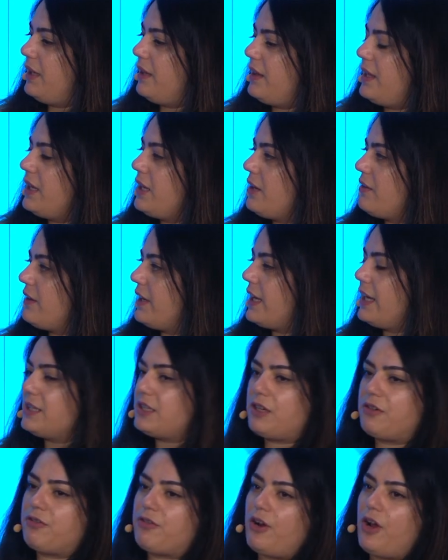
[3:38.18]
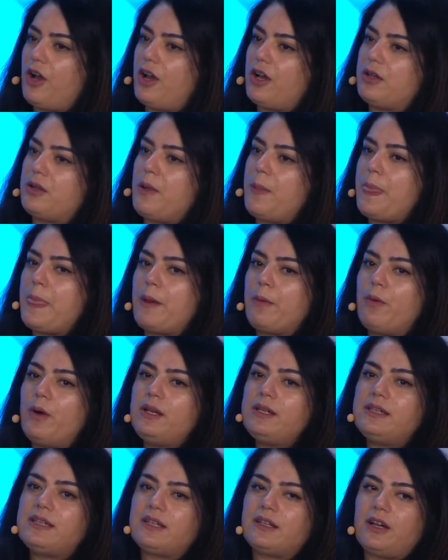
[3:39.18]
think of a case of fraud,
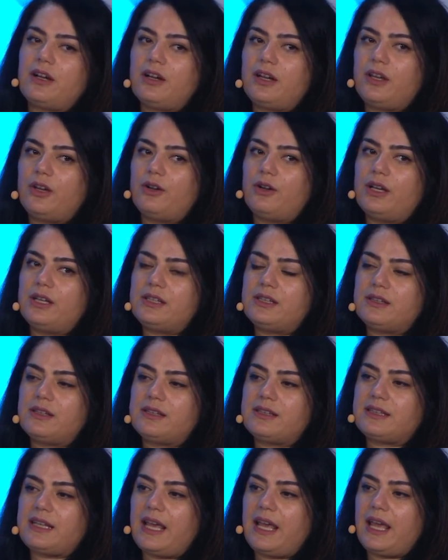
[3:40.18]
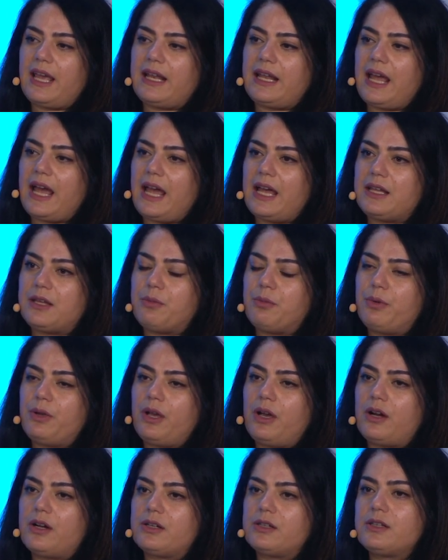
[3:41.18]
one scenario is to say that we
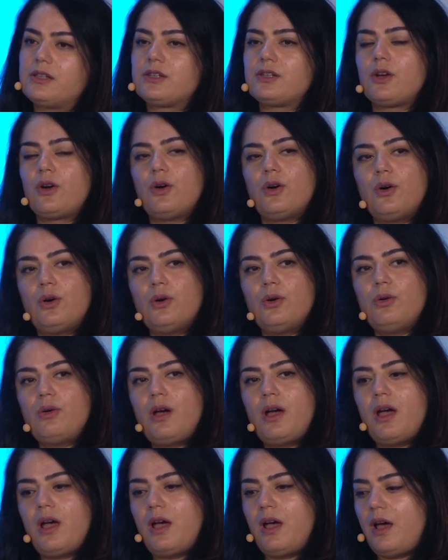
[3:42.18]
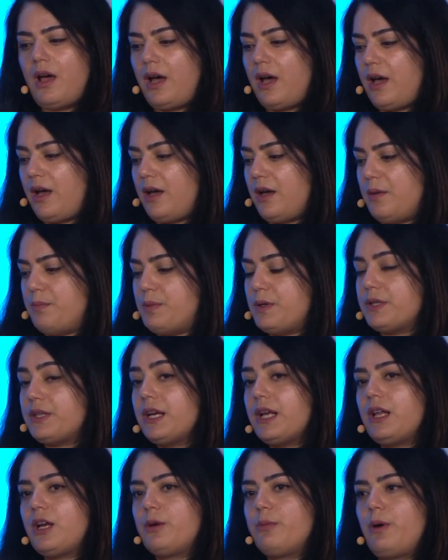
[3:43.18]
are so
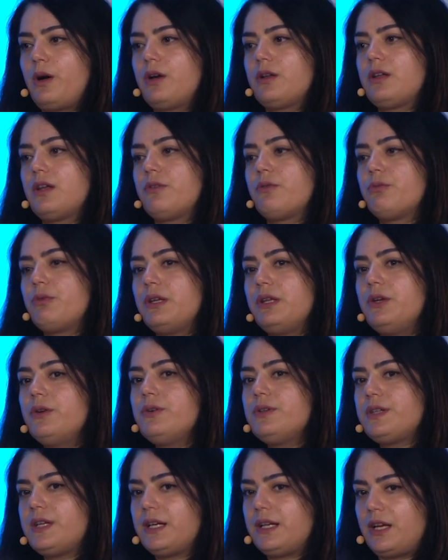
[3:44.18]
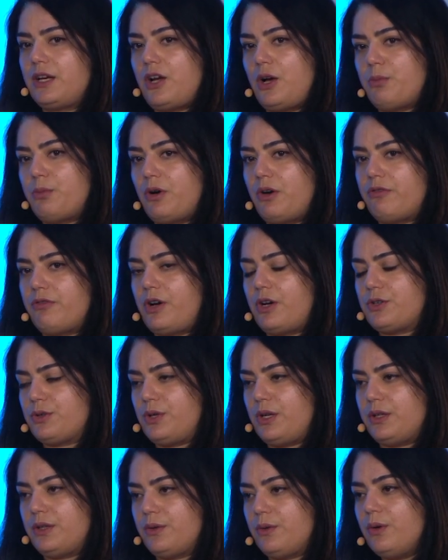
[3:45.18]
particular about reducing the number of
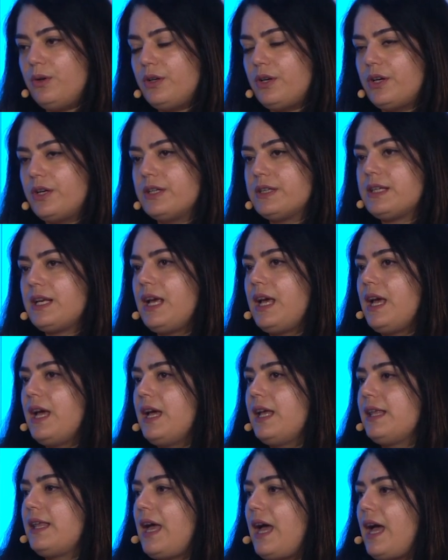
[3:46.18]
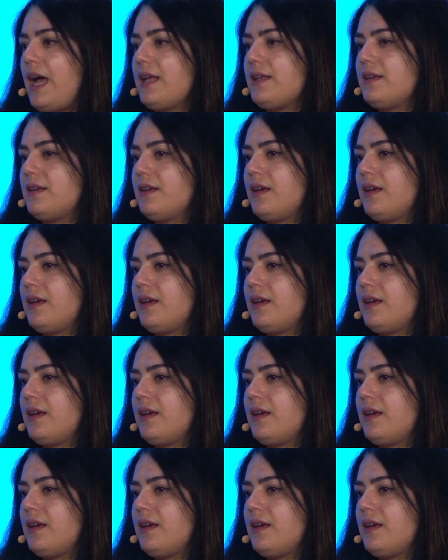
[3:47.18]
fraudulent orders that